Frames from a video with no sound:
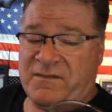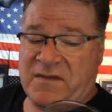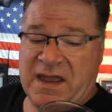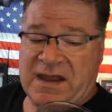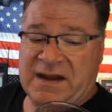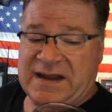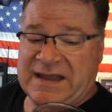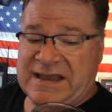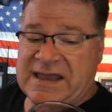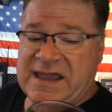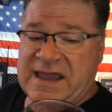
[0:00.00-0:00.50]

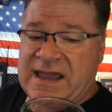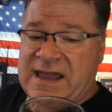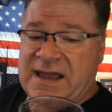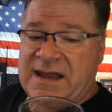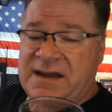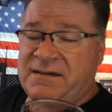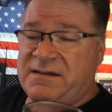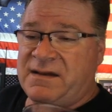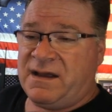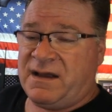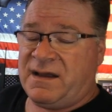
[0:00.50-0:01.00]
And
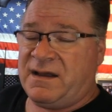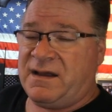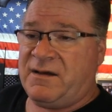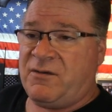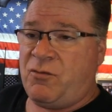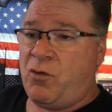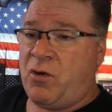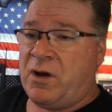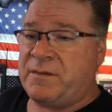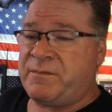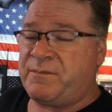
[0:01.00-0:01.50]
again,
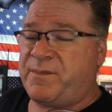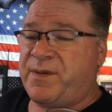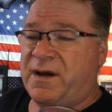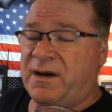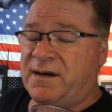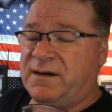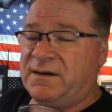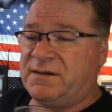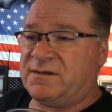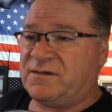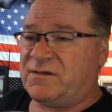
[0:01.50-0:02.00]
uh, one
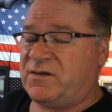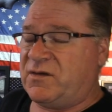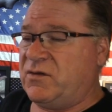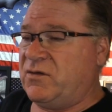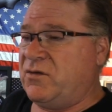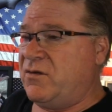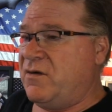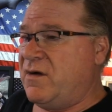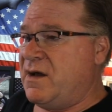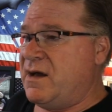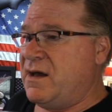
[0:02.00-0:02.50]
part
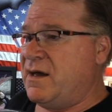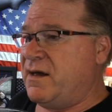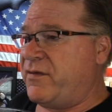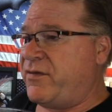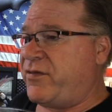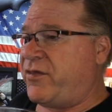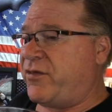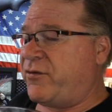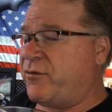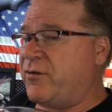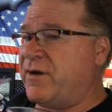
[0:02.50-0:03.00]
to uh,
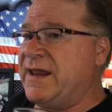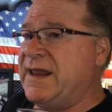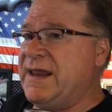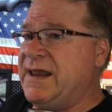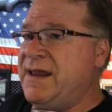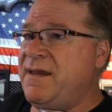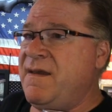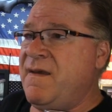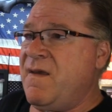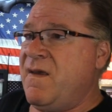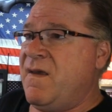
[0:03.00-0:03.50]

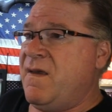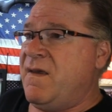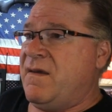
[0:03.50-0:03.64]
three